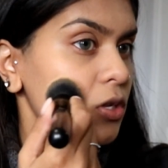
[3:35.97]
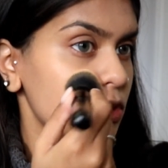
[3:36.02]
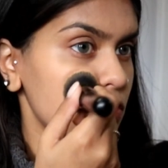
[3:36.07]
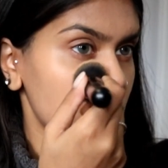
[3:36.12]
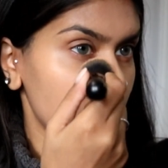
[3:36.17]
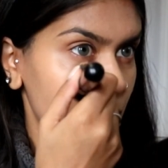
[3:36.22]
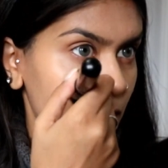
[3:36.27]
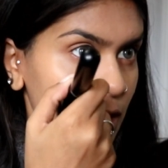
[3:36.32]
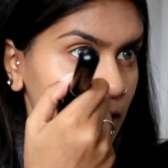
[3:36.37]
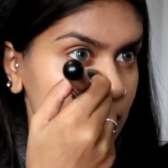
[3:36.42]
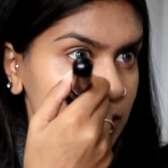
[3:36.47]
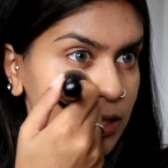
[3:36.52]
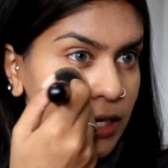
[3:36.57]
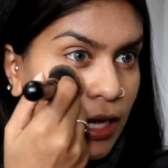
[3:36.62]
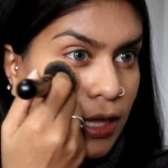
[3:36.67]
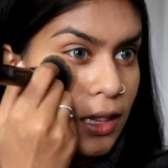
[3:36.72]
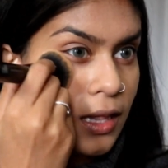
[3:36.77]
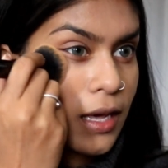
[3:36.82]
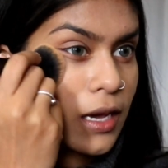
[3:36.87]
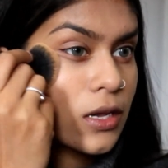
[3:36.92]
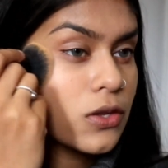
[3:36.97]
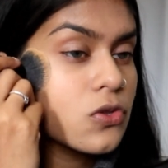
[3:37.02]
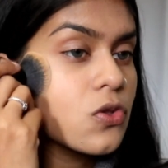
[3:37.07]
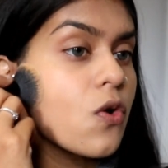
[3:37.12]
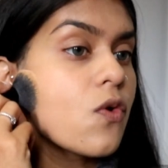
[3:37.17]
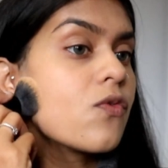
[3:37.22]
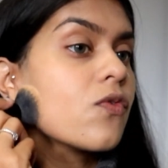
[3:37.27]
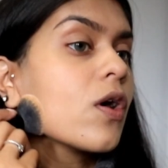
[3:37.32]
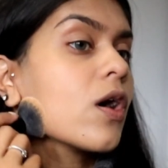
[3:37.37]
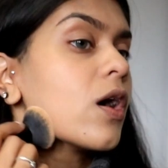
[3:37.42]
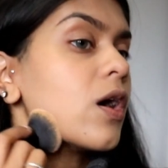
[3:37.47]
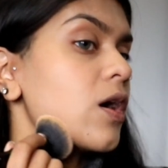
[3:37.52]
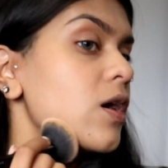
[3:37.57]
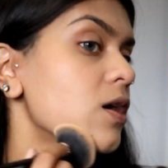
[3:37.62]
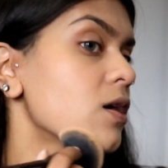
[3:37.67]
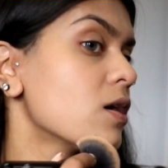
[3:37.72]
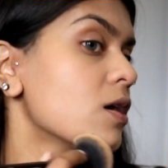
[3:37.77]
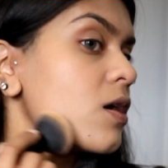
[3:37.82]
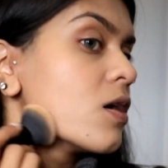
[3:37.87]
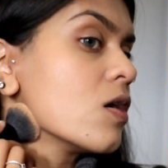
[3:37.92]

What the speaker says: It looks very skin-like so far.